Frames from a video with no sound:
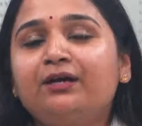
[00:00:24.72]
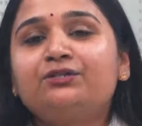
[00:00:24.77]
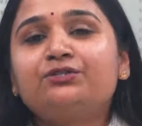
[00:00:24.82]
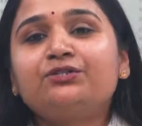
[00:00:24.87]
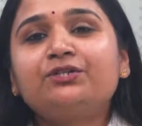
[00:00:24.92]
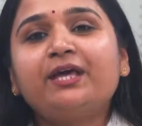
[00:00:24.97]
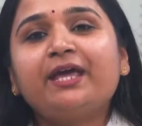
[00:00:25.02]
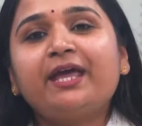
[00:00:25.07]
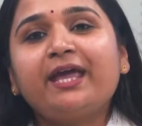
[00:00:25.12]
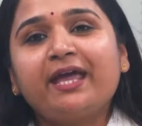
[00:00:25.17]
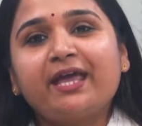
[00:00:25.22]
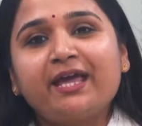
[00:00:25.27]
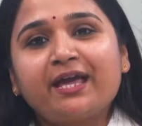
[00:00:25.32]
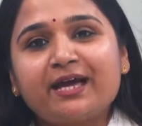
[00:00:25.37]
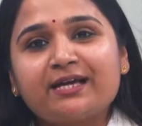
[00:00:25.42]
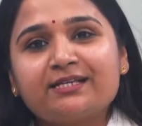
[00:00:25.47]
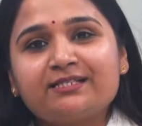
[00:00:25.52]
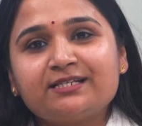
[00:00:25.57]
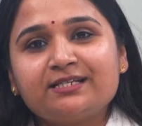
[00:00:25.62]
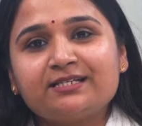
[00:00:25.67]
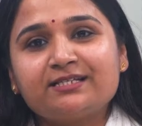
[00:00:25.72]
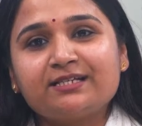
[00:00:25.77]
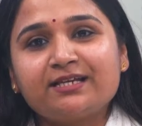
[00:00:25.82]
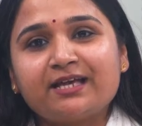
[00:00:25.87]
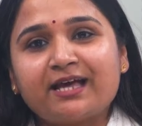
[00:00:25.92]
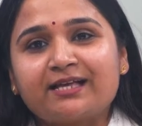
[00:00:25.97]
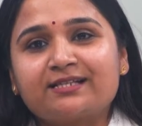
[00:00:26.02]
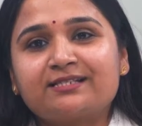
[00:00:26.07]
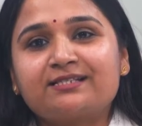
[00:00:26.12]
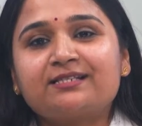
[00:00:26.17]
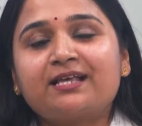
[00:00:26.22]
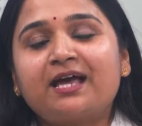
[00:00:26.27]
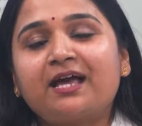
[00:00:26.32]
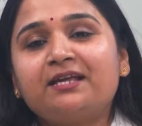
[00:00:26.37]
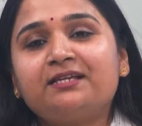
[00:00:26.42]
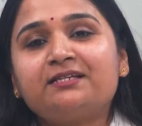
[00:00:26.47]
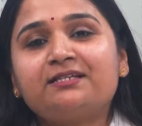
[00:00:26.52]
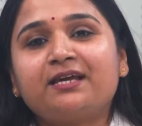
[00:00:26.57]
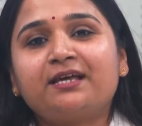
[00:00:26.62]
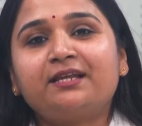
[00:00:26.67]
Today, AICT has
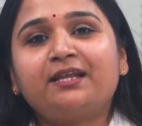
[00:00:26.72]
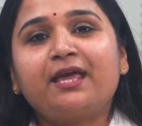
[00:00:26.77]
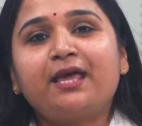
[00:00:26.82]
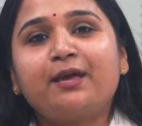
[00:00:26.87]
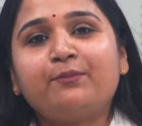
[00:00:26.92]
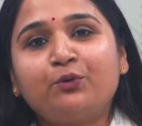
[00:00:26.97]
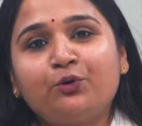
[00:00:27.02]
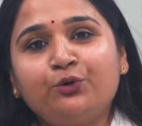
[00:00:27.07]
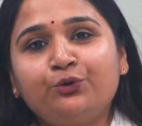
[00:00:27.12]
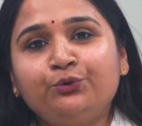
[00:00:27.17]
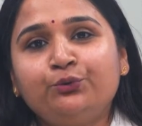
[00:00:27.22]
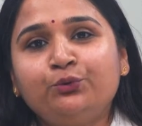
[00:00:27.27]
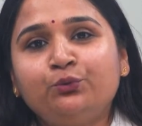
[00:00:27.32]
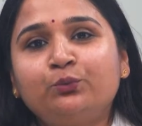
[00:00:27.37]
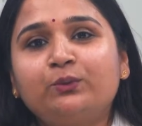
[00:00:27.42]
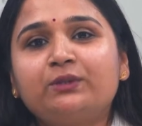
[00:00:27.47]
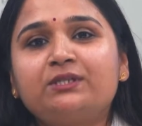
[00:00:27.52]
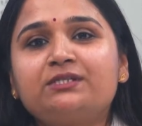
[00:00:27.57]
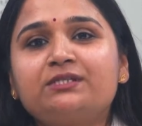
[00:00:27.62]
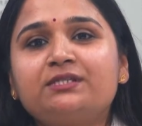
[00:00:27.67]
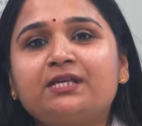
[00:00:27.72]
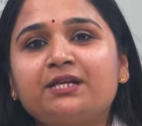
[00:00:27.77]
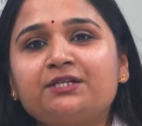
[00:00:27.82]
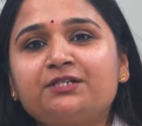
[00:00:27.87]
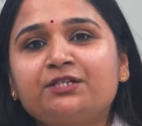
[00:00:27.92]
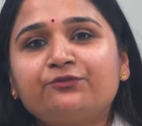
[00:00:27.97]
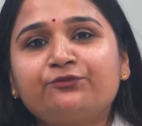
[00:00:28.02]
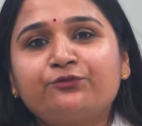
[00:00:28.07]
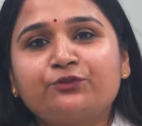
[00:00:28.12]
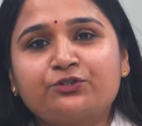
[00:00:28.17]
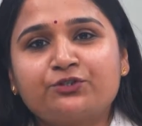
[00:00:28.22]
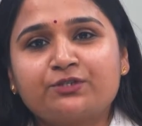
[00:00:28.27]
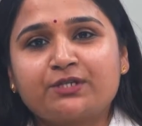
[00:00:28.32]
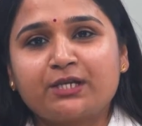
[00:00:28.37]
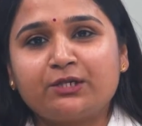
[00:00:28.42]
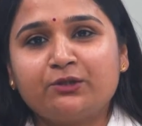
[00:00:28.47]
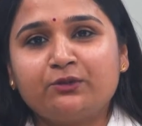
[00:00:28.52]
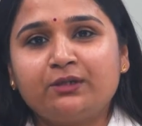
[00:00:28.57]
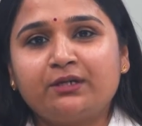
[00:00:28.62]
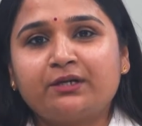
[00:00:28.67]
signed an MOU with Center for
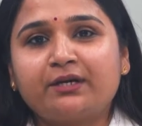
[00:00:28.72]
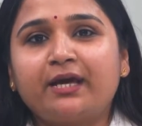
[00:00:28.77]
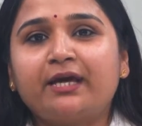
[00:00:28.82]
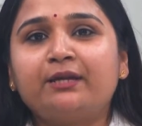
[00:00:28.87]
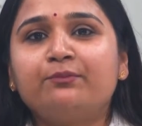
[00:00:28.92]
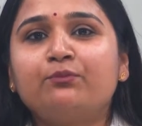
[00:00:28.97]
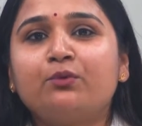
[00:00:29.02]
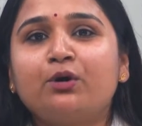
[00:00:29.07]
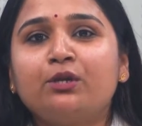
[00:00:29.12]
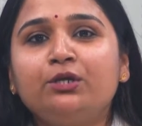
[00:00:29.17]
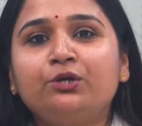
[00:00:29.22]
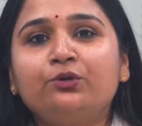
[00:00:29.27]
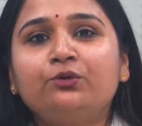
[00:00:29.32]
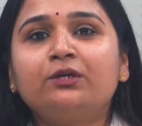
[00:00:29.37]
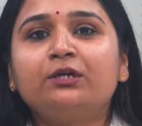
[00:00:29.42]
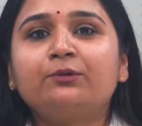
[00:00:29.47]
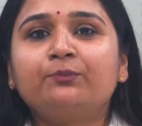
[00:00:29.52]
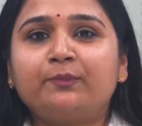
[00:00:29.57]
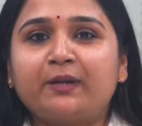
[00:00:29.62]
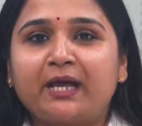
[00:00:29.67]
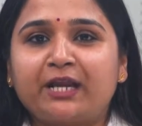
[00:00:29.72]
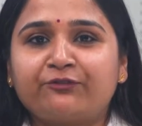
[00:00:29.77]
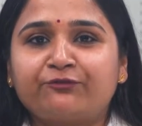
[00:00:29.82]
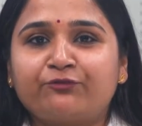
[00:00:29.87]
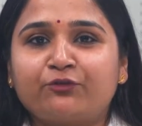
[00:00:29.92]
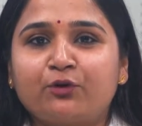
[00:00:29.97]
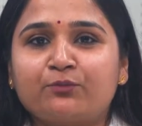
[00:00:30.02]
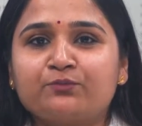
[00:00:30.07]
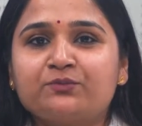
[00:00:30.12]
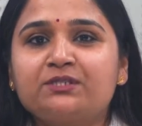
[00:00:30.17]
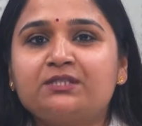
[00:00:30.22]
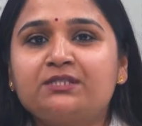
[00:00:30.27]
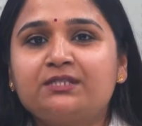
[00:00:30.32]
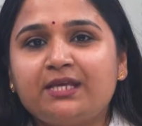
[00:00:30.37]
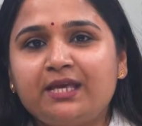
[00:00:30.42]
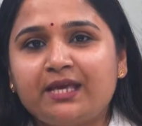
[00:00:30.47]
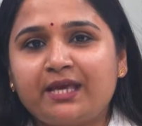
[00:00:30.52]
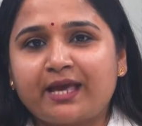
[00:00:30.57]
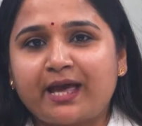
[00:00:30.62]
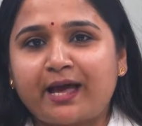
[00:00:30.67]
Cellular and Molecular Platforms
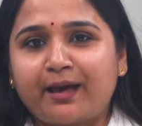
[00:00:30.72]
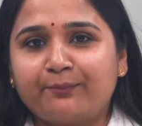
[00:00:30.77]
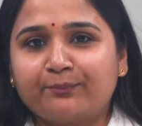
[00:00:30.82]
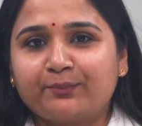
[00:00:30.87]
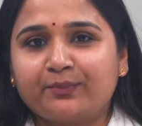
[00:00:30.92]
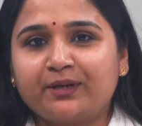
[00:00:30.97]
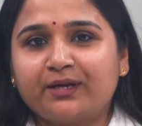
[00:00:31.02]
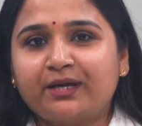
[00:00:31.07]
C-CAMP